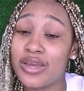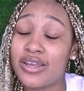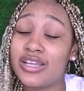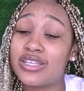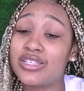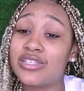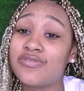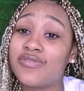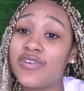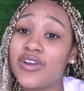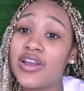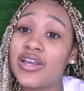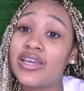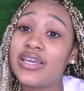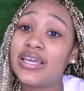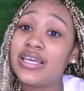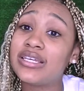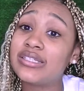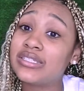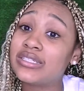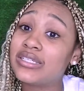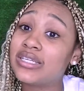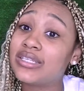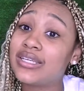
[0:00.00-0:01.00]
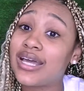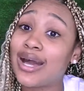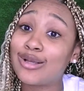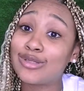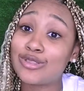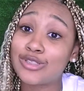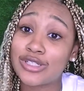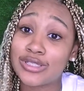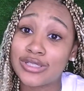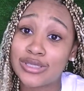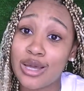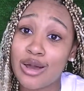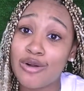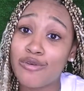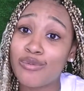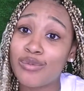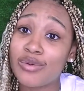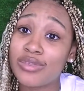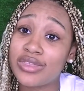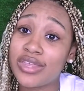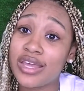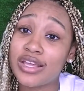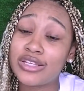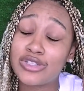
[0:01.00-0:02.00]
And it's very easy to doubt yourself
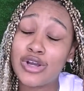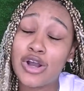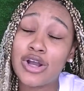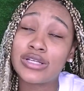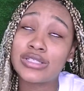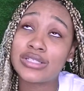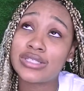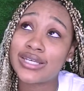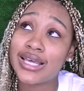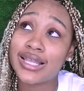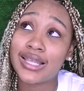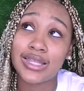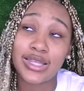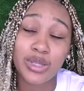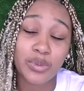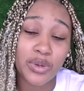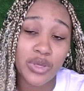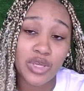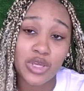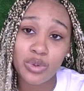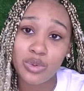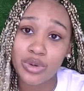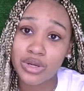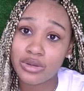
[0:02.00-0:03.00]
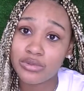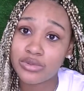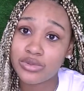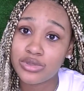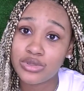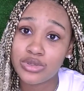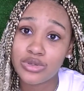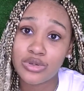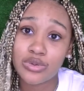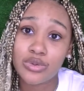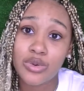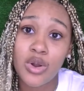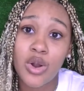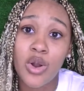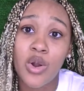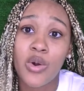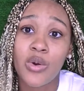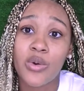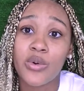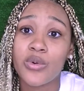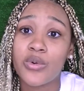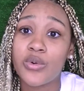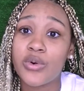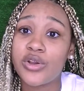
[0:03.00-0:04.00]
when things aren't selling the way you want them to,
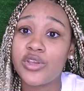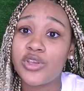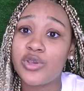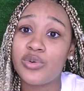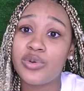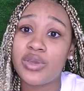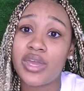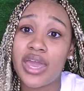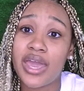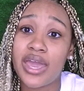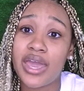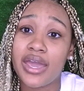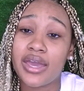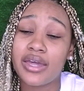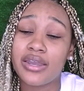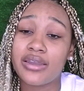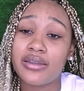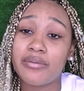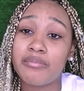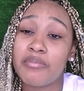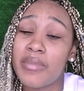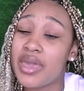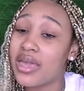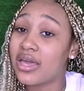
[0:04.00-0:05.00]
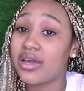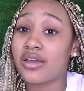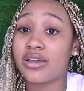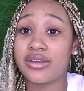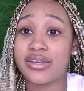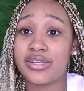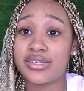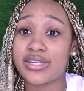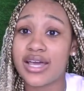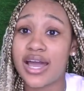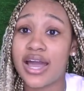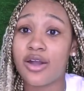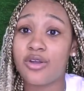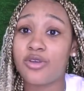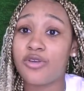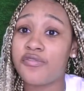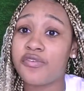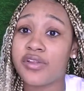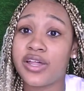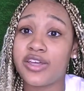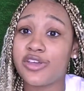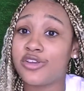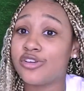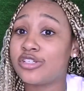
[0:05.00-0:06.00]
or you can't make a good design, or you
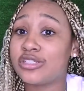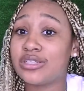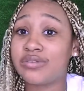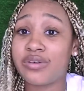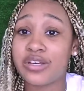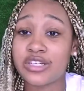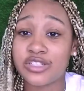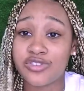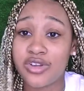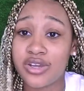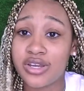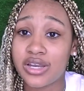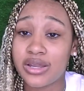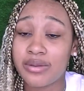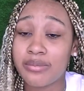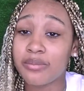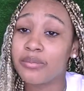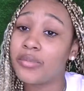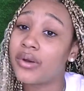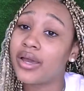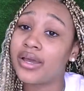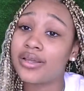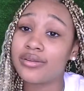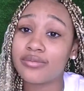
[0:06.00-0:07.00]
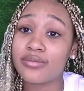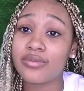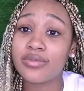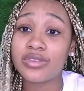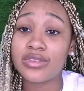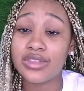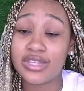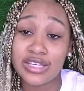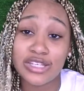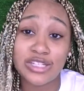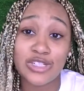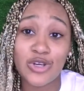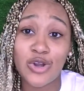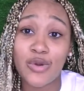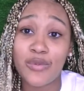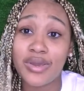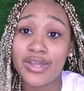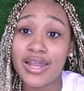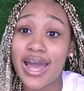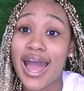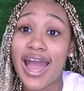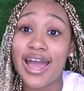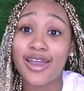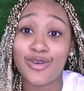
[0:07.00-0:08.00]
feel like you're just frustrated. But this showed me
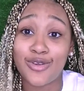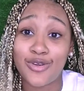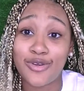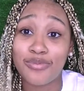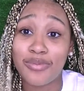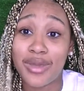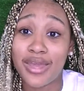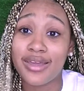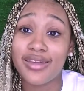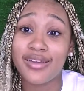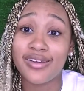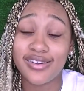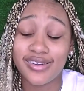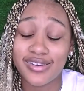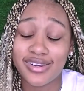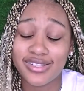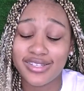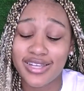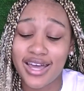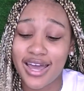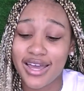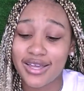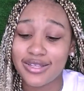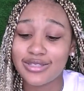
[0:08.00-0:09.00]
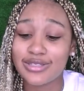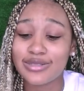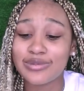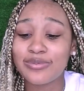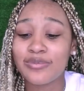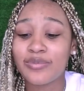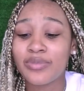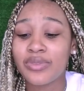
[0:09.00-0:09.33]
that I do make good designs.